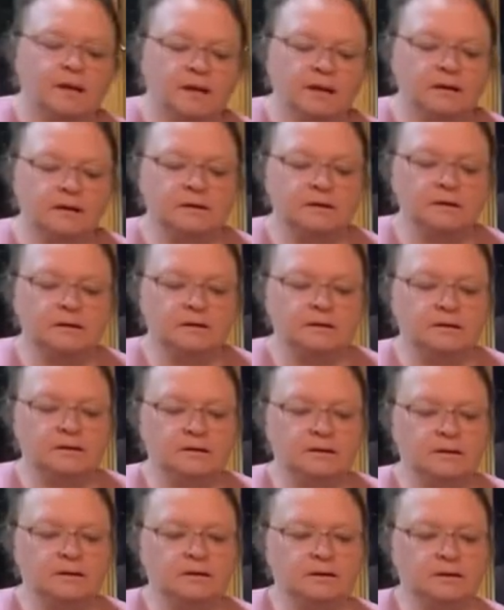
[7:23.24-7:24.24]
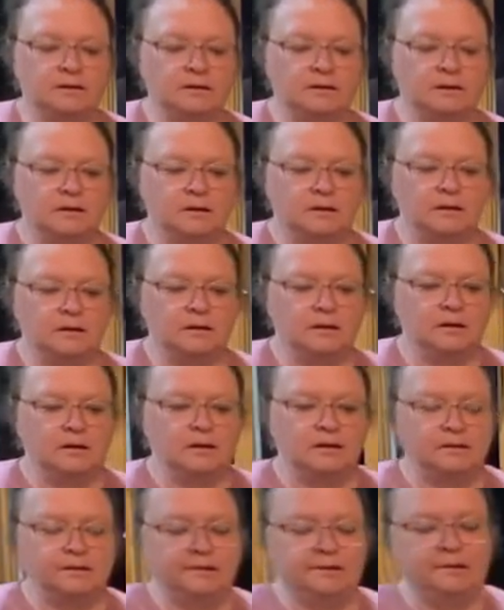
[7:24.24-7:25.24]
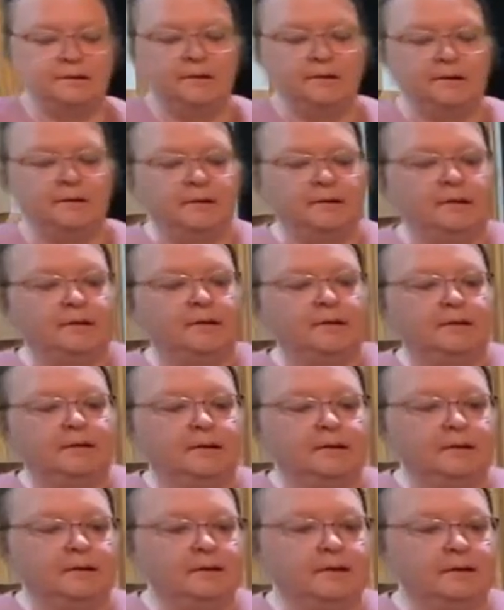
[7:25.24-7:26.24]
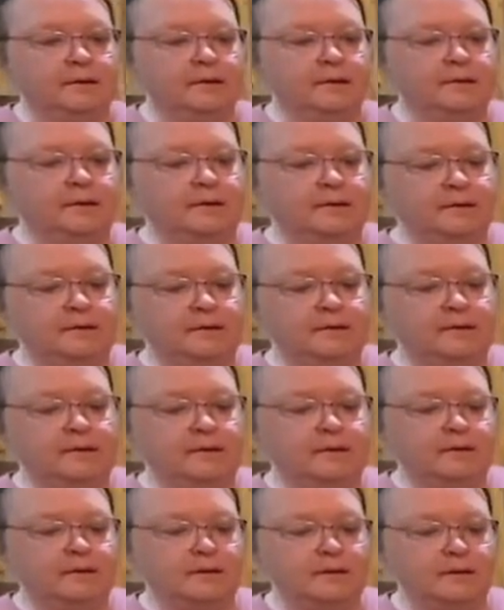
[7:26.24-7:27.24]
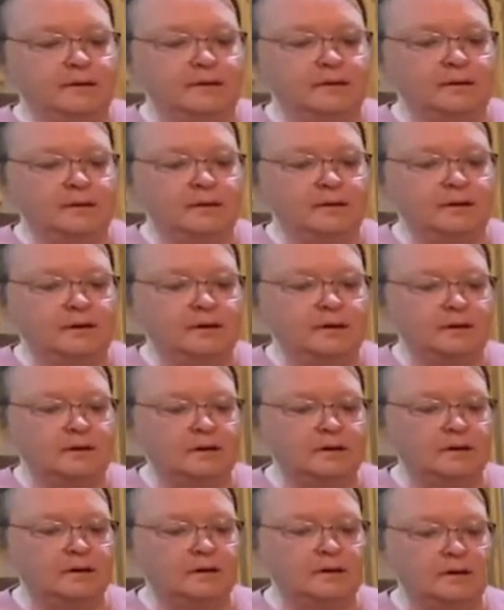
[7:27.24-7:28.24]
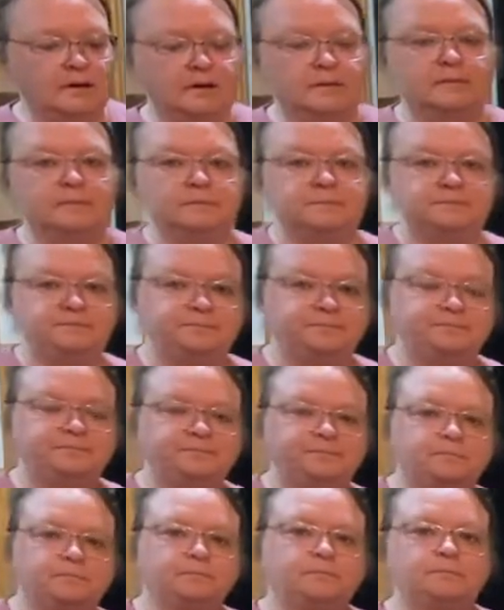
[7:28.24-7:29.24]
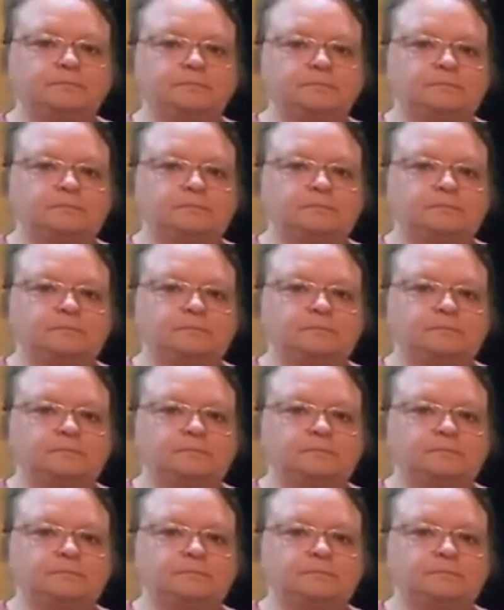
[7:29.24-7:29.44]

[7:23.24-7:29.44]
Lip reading: The person shown says nothing.